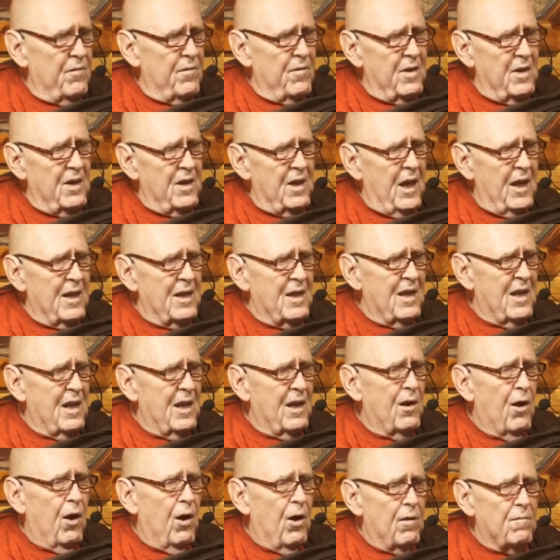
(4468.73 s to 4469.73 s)
and not
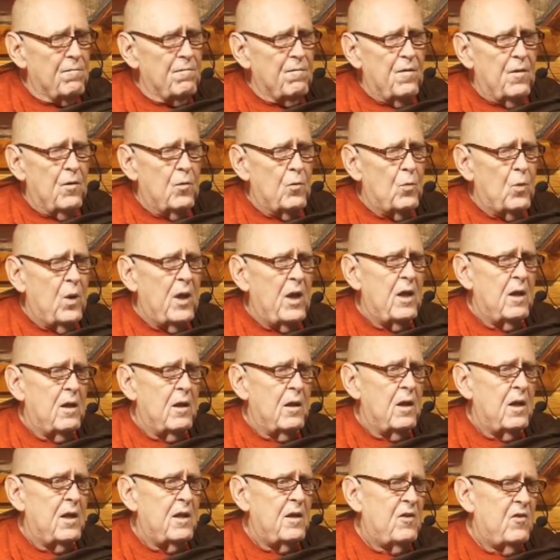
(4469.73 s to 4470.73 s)
get off the
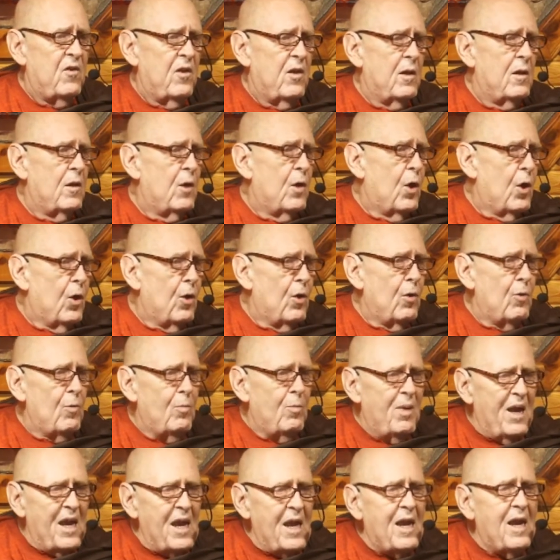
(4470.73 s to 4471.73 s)
wheel until all
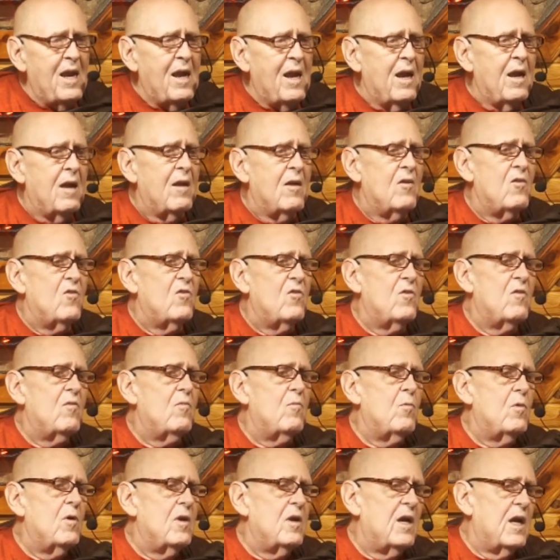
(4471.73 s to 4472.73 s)
beings
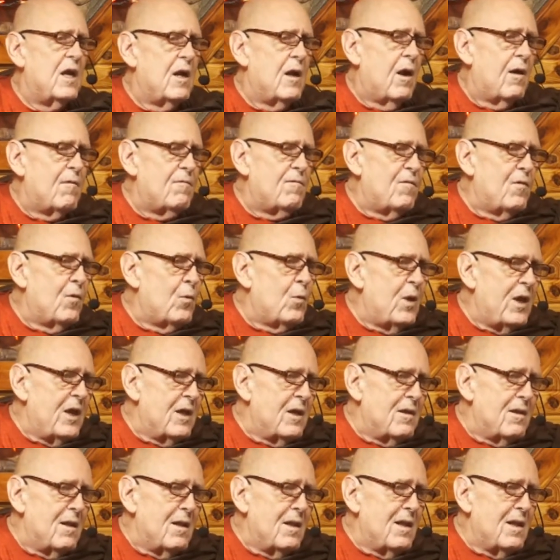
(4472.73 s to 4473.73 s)
will get off the
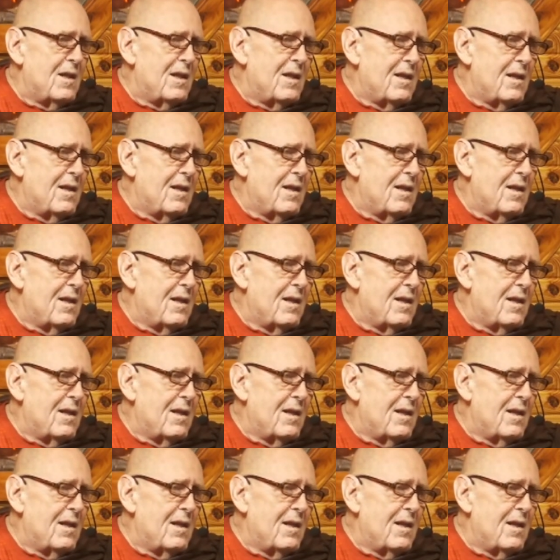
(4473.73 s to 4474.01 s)
wheel.